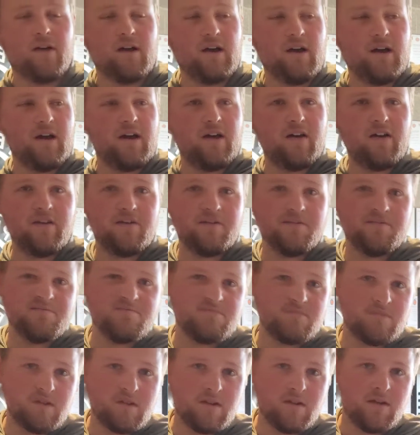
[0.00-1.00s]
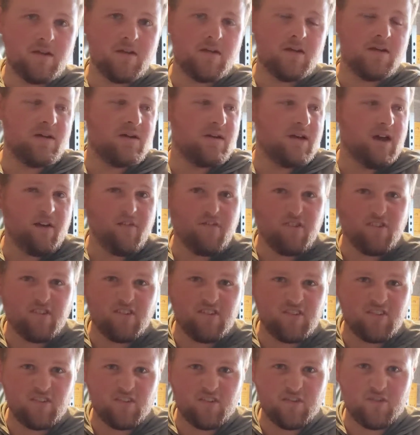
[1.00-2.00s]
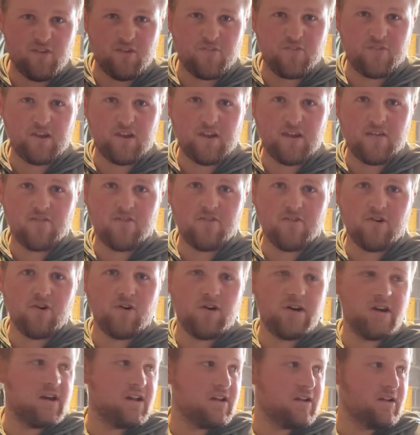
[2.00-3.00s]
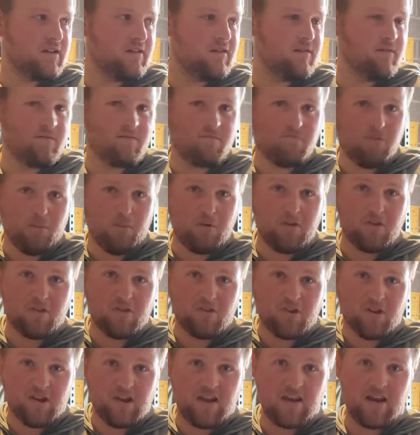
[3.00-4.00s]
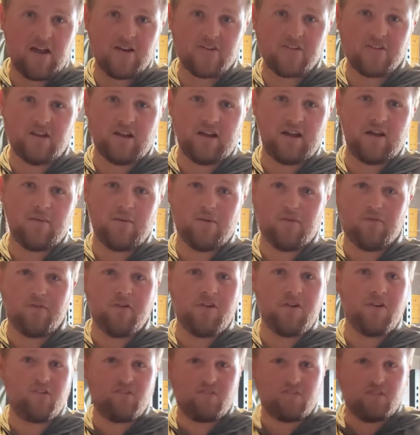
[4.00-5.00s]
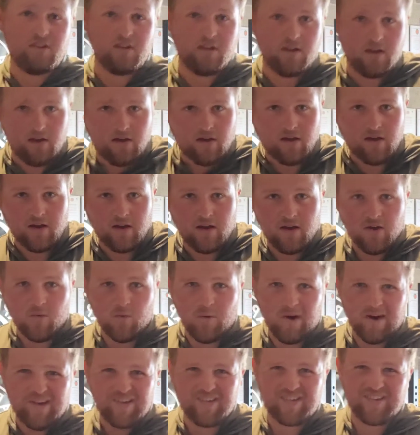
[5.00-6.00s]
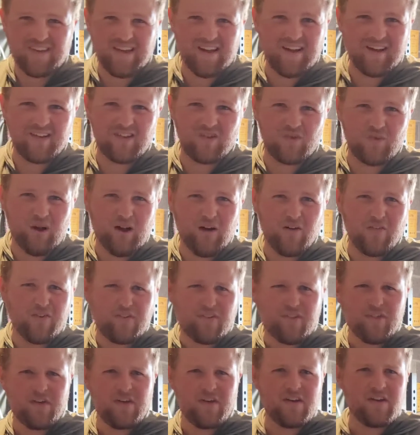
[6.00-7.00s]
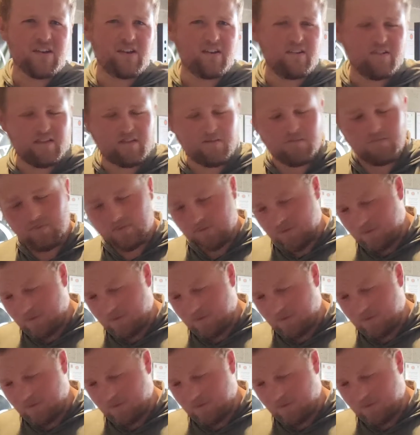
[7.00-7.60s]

Uh, ever since I was 15, 14, probably 13 actually. I got my first weight set at 12 or 13, I think.